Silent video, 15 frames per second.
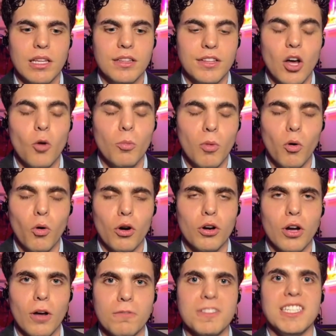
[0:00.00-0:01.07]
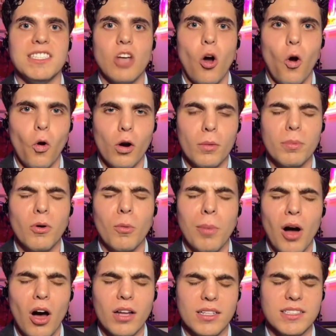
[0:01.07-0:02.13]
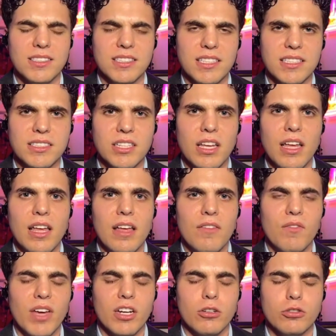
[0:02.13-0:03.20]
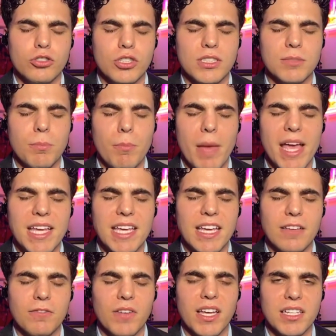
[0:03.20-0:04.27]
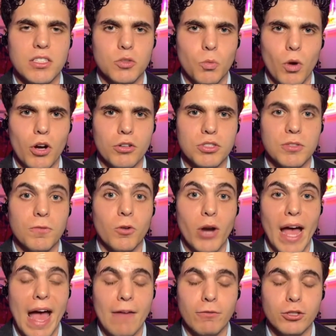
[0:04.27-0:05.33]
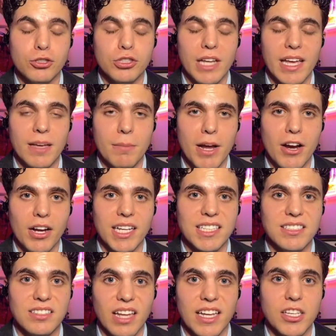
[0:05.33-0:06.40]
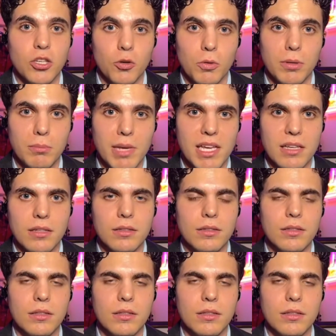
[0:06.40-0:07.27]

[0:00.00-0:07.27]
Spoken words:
No more of these horrible policies that are just making things worse for average day Americans like you and me.